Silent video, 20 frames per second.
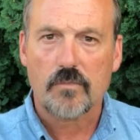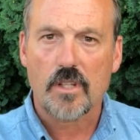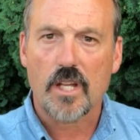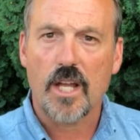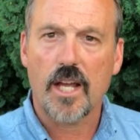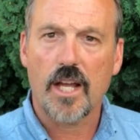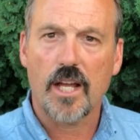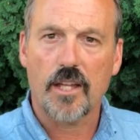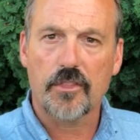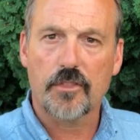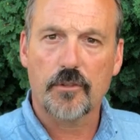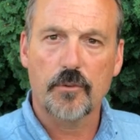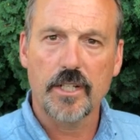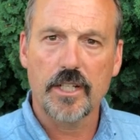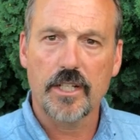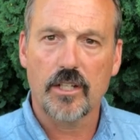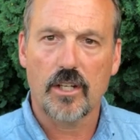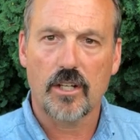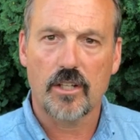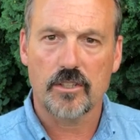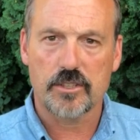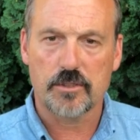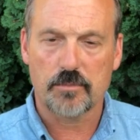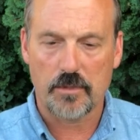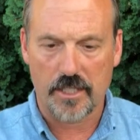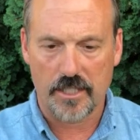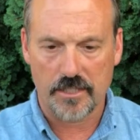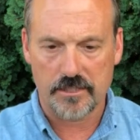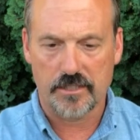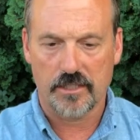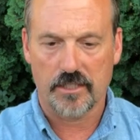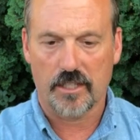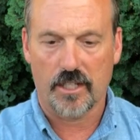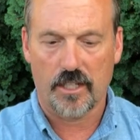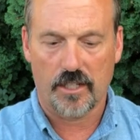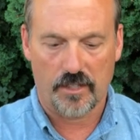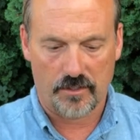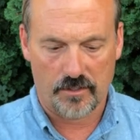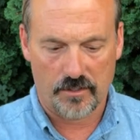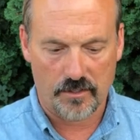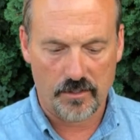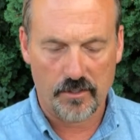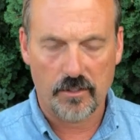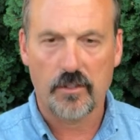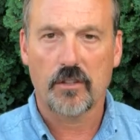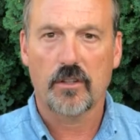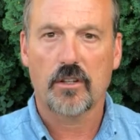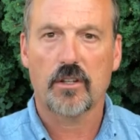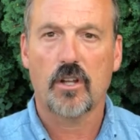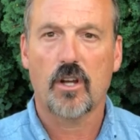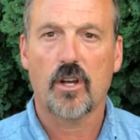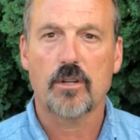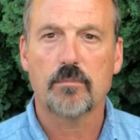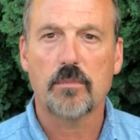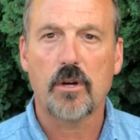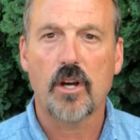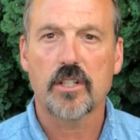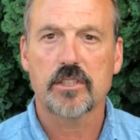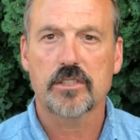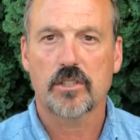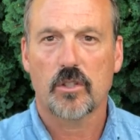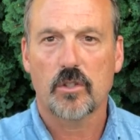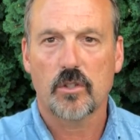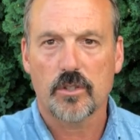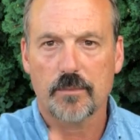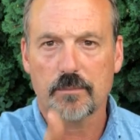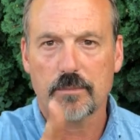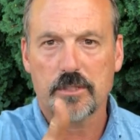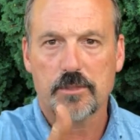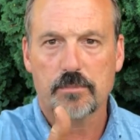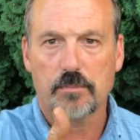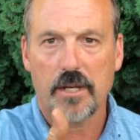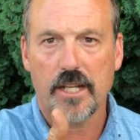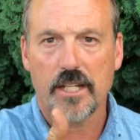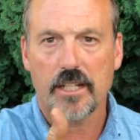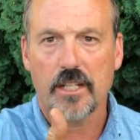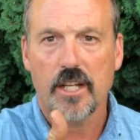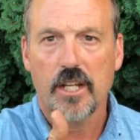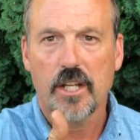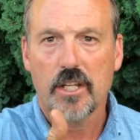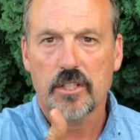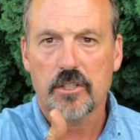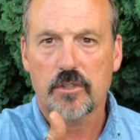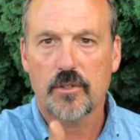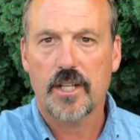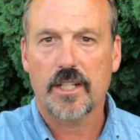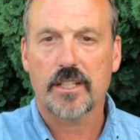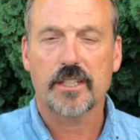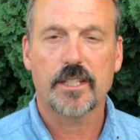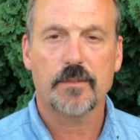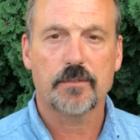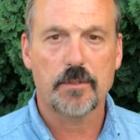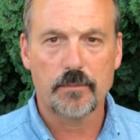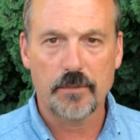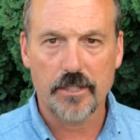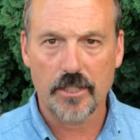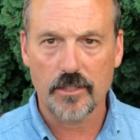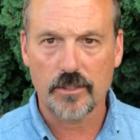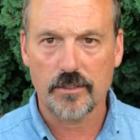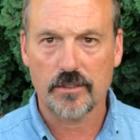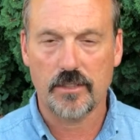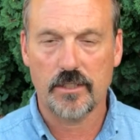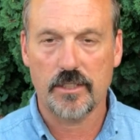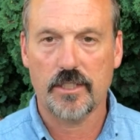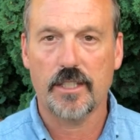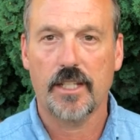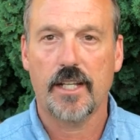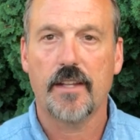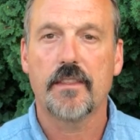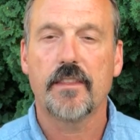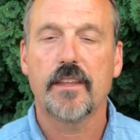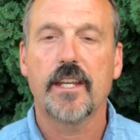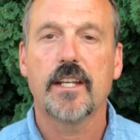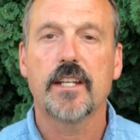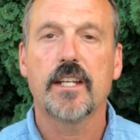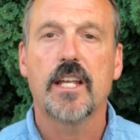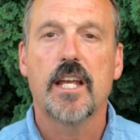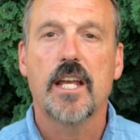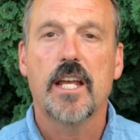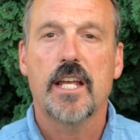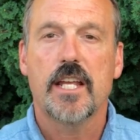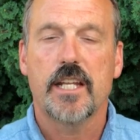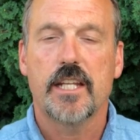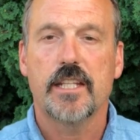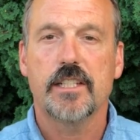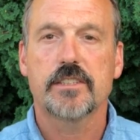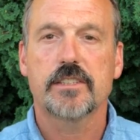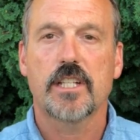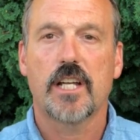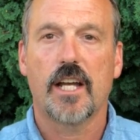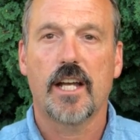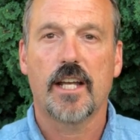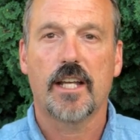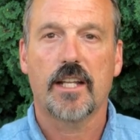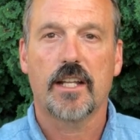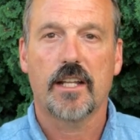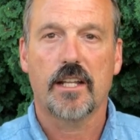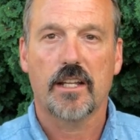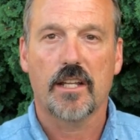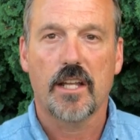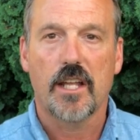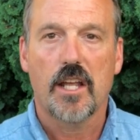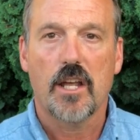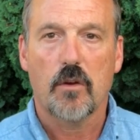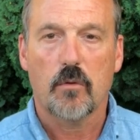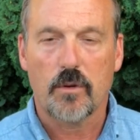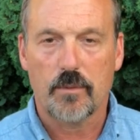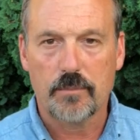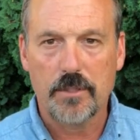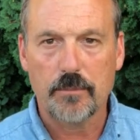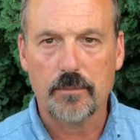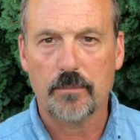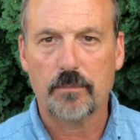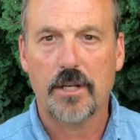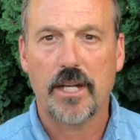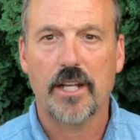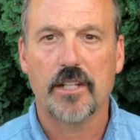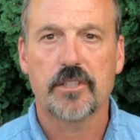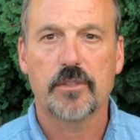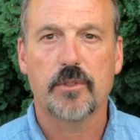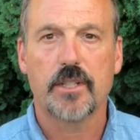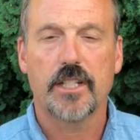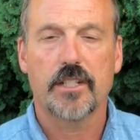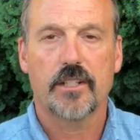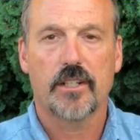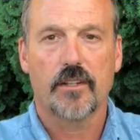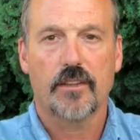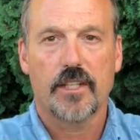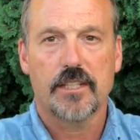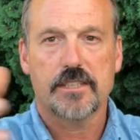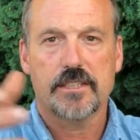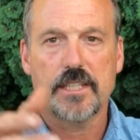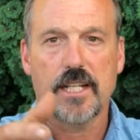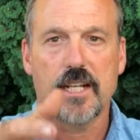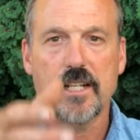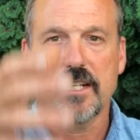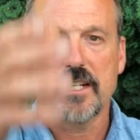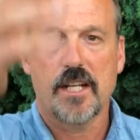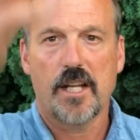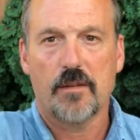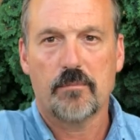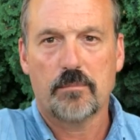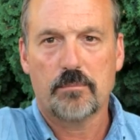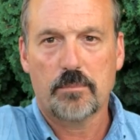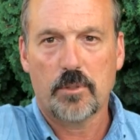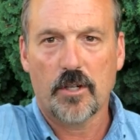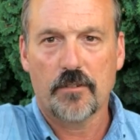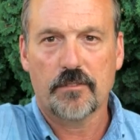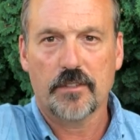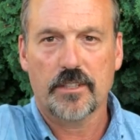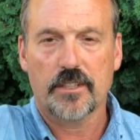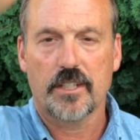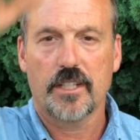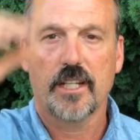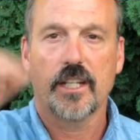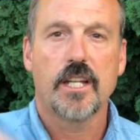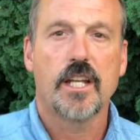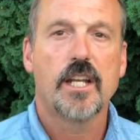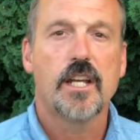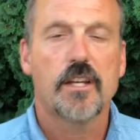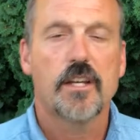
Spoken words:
3 long spikes, or long bars that hold up a spike directly up the middle. And then he's got, when people buy a tree there, they stand it up perfectly